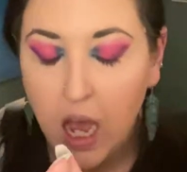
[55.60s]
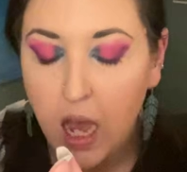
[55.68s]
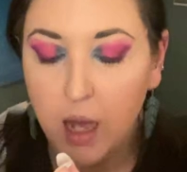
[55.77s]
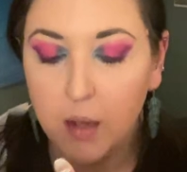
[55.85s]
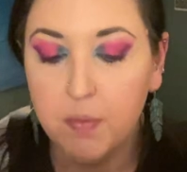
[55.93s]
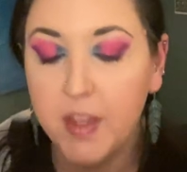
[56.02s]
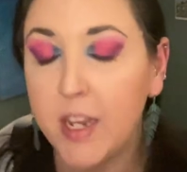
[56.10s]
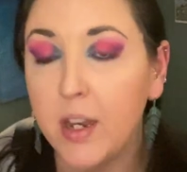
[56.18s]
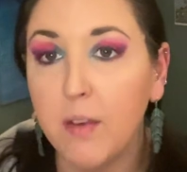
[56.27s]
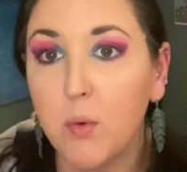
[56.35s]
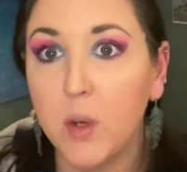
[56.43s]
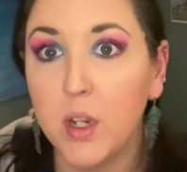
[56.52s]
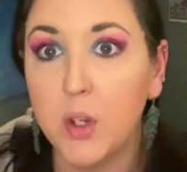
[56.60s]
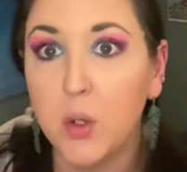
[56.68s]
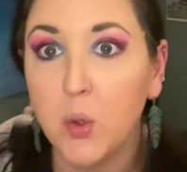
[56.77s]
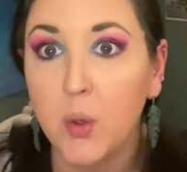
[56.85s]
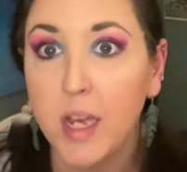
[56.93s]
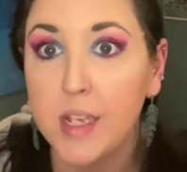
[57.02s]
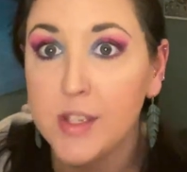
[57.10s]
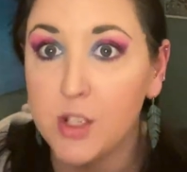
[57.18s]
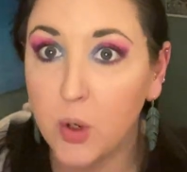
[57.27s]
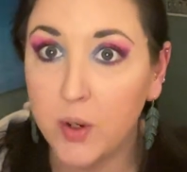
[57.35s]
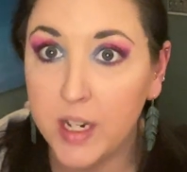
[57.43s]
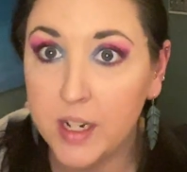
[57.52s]
Um, thank you to everyone who has
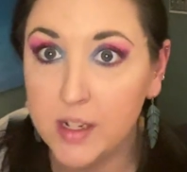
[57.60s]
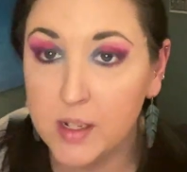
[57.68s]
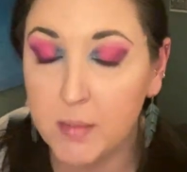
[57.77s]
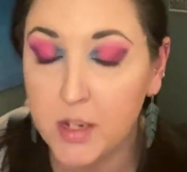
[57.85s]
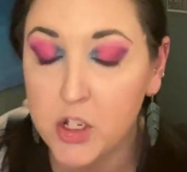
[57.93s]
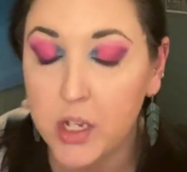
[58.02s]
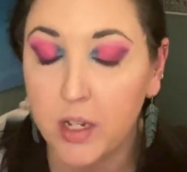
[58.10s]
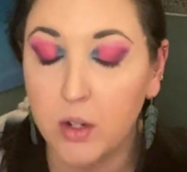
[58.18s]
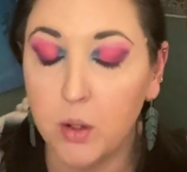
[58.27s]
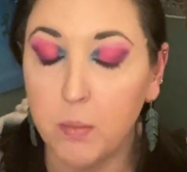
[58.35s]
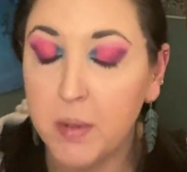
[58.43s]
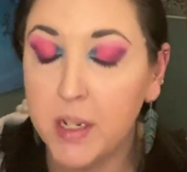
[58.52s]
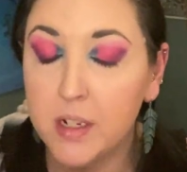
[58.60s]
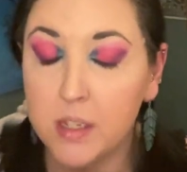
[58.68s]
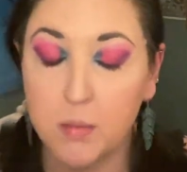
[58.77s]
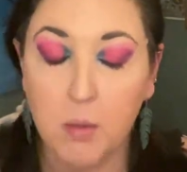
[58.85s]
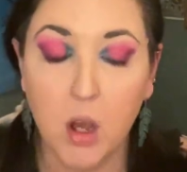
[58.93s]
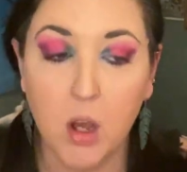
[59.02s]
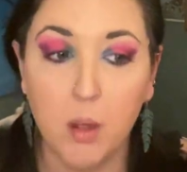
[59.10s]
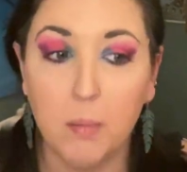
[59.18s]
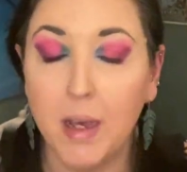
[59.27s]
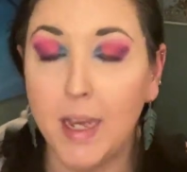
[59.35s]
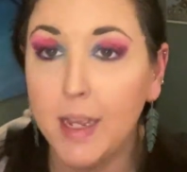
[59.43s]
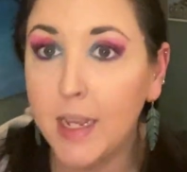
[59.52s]
donated to my channel, big, small,
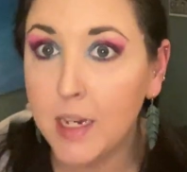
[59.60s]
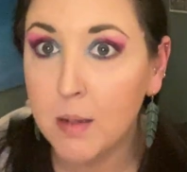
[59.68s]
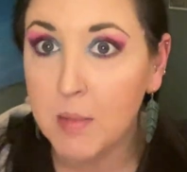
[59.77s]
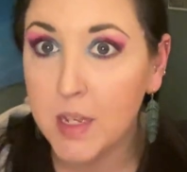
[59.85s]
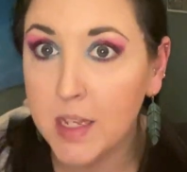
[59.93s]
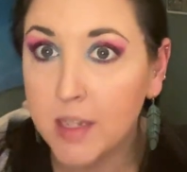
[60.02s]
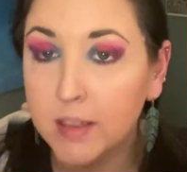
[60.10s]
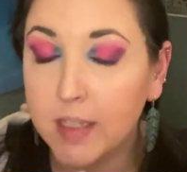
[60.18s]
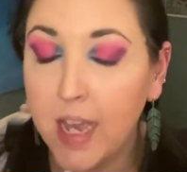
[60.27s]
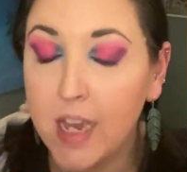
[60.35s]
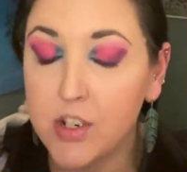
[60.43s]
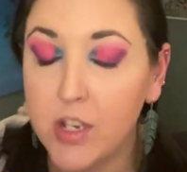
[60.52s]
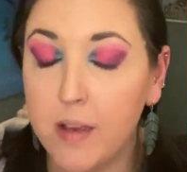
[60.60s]
by any means, Cash